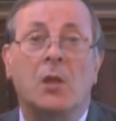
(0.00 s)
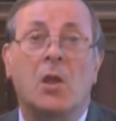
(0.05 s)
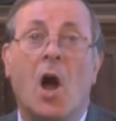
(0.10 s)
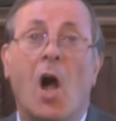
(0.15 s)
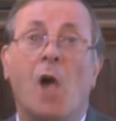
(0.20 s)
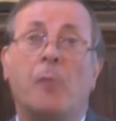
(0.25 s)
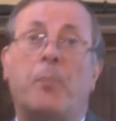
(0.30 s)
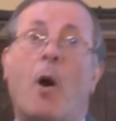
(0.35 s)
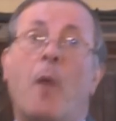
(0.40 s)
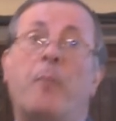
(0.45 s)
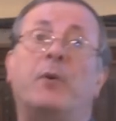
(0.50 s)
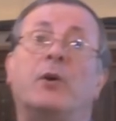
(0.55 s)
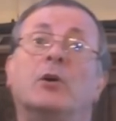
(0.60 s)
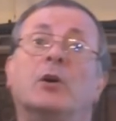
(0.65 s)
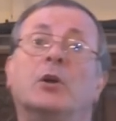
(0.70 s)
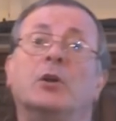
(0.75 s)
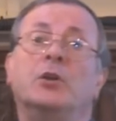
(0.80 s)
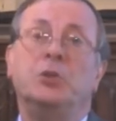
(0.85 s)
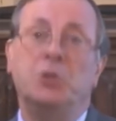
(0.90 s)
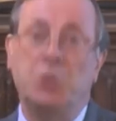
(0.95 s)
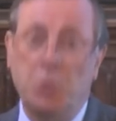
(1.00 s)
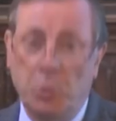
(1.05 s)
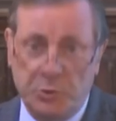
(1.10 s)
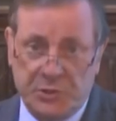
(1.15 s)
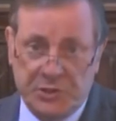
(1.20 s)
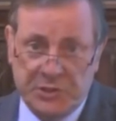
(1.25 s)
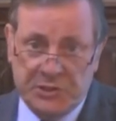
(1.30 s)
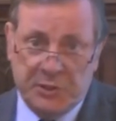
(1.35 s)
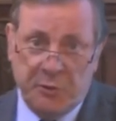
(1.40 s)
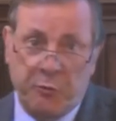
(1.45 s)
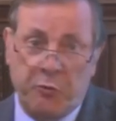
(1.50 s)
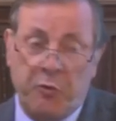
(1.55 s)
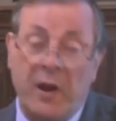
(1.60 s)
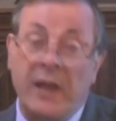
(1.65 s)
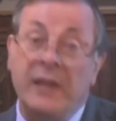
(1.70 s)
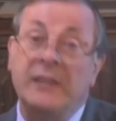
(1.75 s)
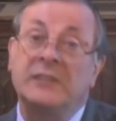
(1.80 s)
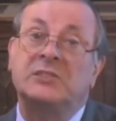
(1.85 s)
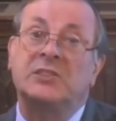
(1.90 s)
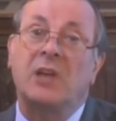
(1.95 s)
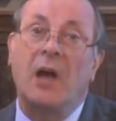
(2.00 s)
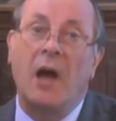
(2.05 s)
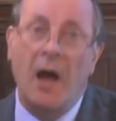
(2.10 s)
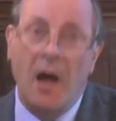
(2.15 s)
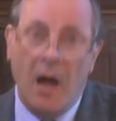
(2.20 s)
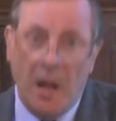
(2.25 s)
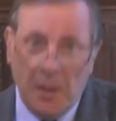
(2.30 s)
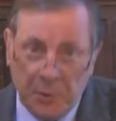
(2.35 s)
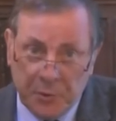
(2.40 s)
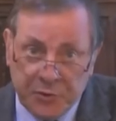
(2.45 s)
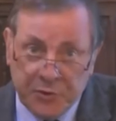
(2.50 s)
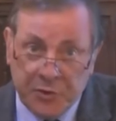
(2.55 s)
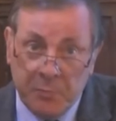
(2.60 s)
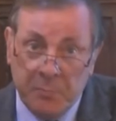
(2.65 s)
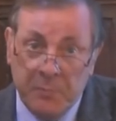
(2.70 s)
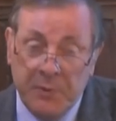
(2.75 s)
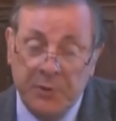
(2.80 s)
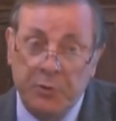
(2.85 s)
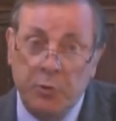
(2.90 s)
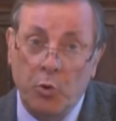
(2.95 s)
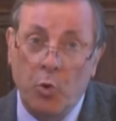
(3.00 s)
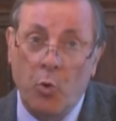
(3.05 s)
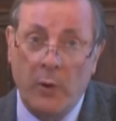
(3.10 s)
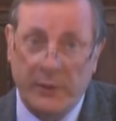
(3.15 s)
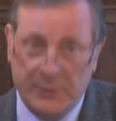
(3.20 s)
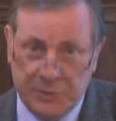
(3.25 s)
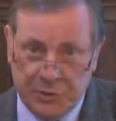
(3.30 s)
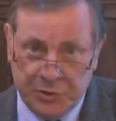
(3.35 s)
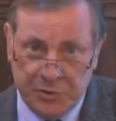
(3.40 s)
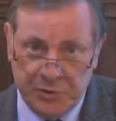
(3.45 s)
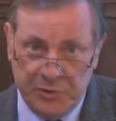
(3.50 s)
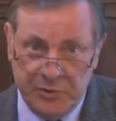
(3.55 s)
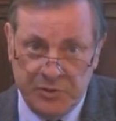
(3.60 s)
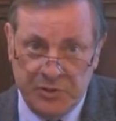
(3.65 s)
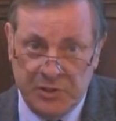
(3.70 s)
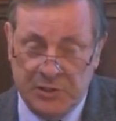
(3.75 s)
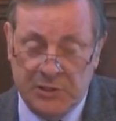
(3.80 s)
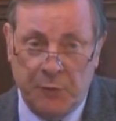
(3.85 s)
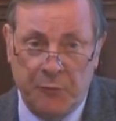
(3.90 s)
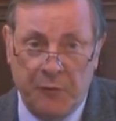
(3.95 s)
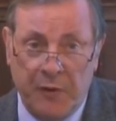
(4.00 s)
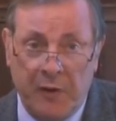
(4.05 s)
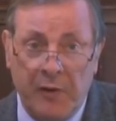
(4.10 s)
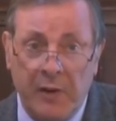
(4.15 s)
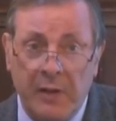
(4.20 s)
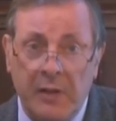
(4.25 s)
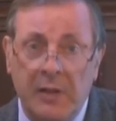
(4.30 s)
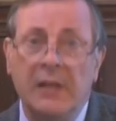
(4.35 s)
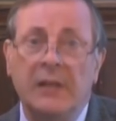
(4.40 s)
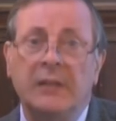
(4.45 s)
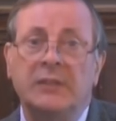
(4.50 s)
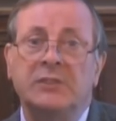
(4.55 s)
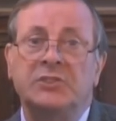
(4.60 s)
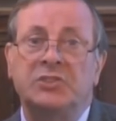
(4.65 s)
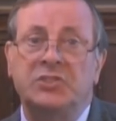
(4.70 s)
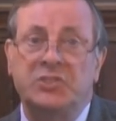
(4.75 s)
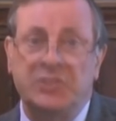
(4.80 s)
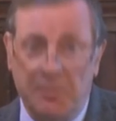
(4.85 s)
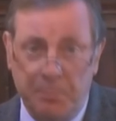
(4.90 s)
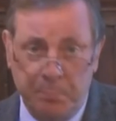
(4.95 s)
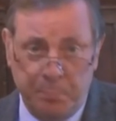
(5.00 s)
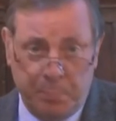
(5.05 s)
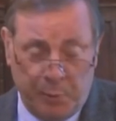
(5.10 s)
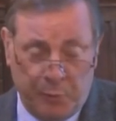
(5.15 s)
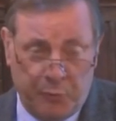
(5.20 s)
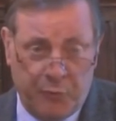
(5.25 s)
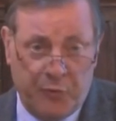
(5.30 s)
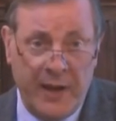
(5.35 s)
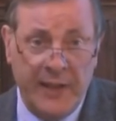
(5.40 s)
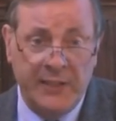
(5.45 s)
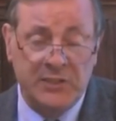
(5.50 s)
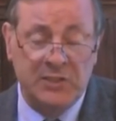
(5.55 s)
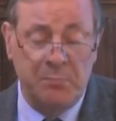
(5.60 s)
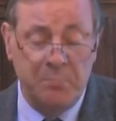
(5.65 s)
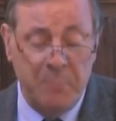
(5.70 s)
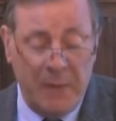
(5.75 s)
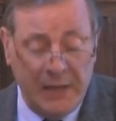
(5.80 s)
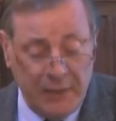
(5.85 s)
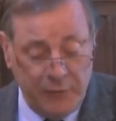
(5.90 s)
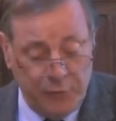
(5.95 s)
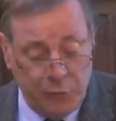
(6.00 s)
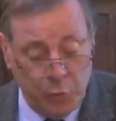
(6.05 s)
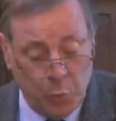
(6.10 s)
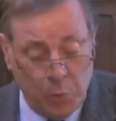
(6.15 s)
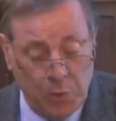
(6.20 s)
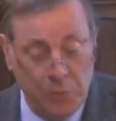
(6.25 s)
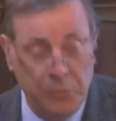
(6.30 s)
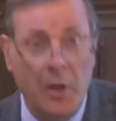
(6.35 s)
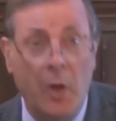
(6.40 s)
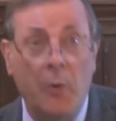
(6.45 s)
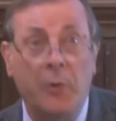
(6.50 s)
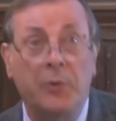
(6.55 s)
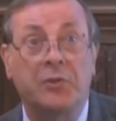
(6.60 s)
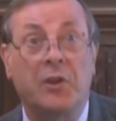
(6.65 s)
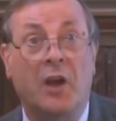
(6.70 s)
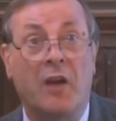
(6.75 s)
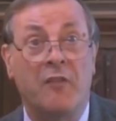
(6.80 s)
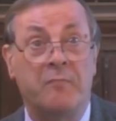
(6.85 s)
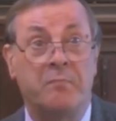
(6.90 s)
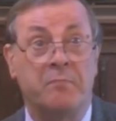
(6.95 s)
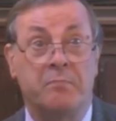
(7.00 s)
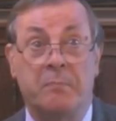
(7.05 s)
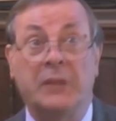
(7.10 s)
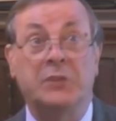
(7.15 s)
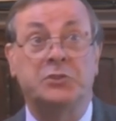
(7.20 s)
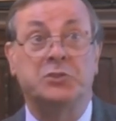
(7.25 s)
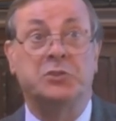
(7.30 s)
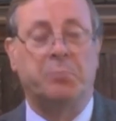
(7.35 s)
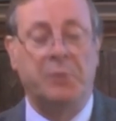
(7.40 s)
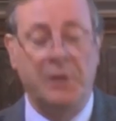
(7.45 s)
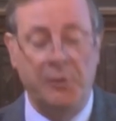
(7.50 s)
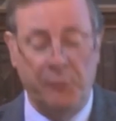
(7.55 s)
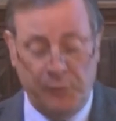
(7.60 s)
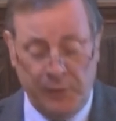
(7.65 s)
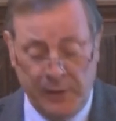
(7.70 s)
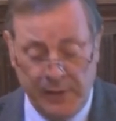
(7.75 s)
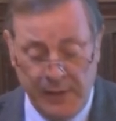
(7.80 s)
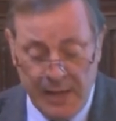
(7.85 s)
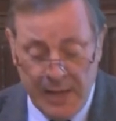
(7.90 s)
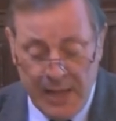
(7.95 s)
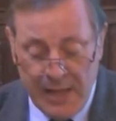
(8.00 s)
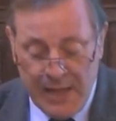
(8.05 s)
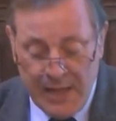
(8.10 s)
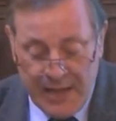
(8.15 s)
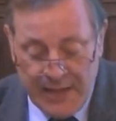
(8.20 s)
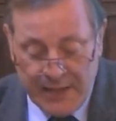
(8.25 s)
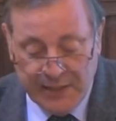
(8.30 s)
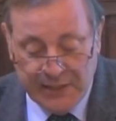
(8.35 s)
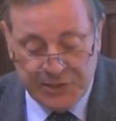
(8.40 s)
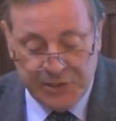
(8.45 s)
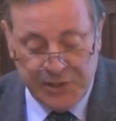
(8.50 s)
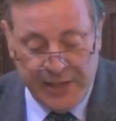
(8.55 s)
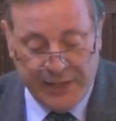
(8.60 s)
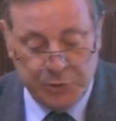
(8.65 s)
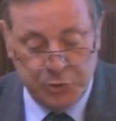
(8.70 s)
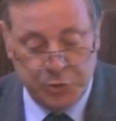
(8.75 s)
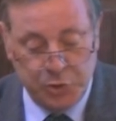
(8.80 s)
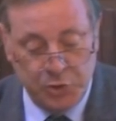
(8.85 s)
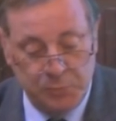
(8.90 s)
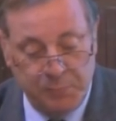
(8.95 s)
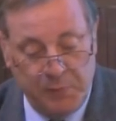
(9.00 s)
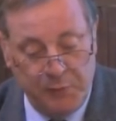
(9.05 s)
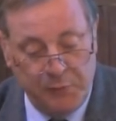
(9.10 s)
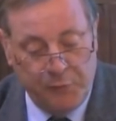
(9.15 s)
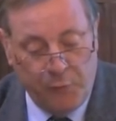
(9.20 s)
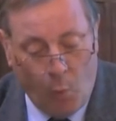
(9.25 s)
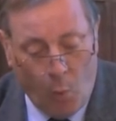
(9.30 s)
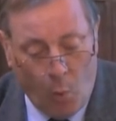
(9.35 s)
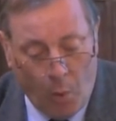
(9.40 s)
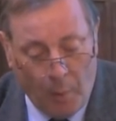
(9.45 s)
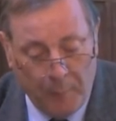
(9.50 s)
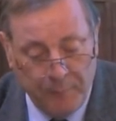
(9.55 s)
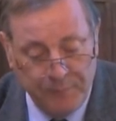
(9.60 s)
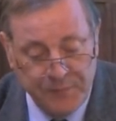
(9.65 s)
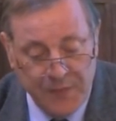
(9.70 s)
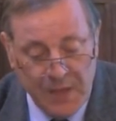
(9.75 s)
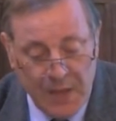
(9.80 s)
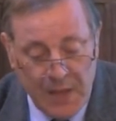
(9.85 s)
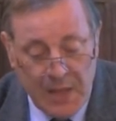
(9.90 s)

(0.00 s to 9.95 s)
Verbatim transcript: Karl Popper uses the phrase ultimate questions. It's a very simple phrase, and many of you will know it. I've mentioned it briefly in these lectures before.